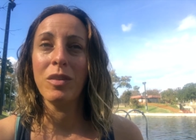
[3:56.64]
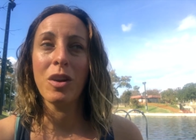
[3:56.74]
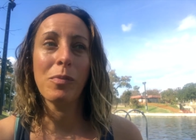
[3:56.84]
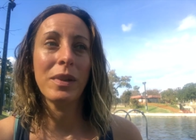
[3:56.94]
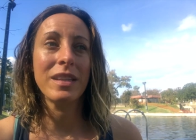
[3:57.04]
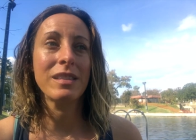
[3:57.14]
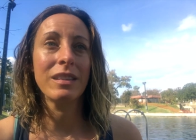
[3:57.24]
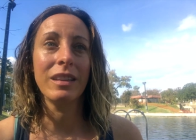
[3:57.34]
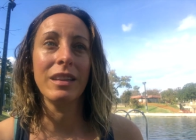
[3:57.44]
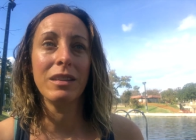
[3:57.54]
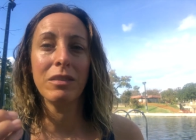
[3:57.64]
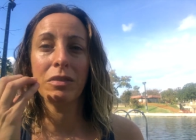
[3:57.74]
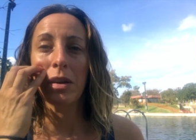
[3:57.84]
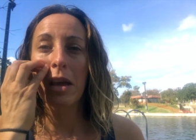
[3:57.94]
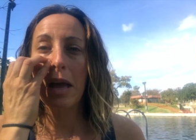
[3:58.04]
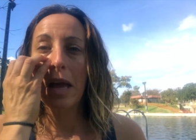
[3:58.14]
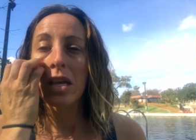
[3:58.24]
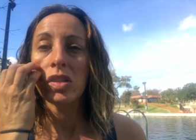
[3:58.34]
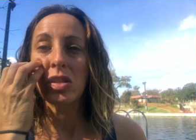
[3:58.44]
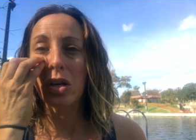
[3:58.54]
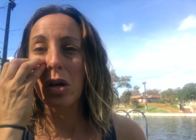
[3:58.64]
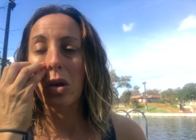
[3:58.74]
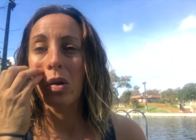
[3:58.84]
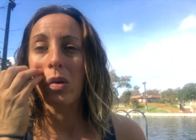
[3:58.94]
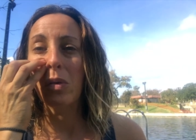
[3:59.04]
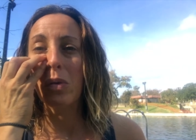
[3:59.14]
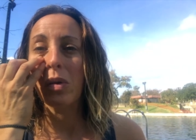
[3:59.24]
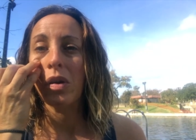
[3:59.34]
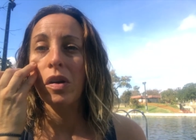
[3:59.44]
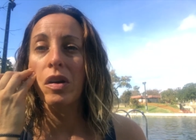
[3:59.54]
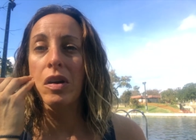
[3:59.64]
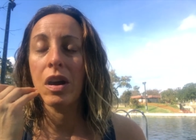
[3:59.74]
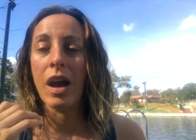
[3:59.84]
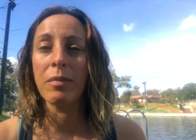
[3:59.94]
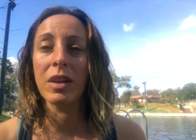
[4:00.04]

no place to live, so I'm